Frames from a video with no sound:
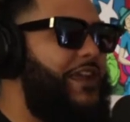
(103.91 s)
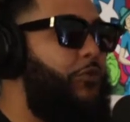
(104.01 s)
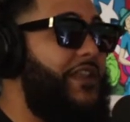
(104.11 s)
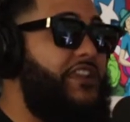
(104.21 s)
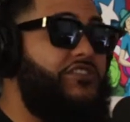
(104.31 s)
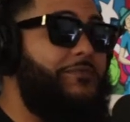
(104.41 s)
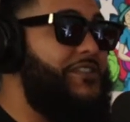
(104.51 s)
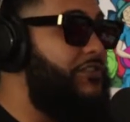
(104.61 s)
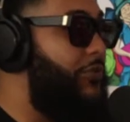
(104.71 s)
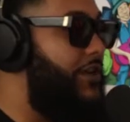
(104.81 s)
I, when he
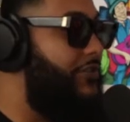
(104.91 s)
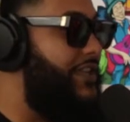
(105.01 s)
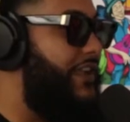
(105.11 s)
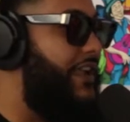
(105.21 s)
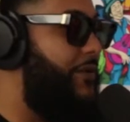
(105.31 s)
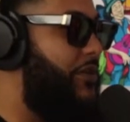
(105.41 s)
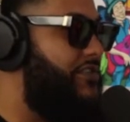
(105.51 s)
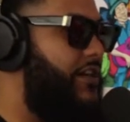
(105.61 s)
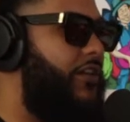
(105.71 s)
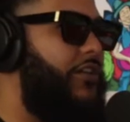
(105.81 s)
jumped in the water with that camera, I
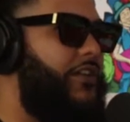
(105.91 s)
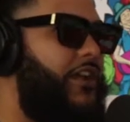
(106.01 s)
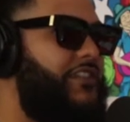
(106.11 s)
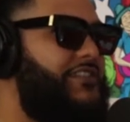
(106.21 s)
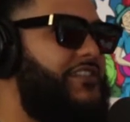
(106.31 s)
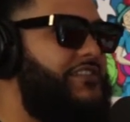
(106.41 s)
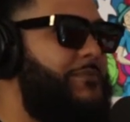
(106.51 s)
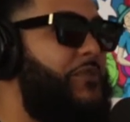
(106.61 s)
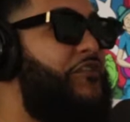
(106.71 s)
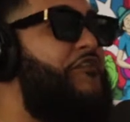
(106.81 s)
was like, oh no, this nigga's
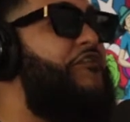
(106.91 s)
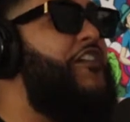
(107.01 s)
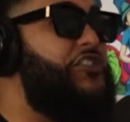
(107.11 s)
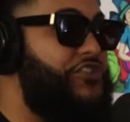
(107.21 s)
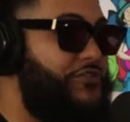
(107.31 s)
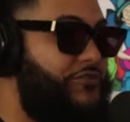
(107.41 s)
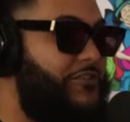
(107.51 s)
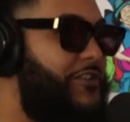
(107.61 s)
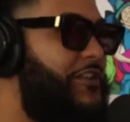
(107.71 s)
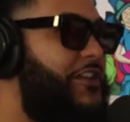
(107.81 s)
a professional. Yeah.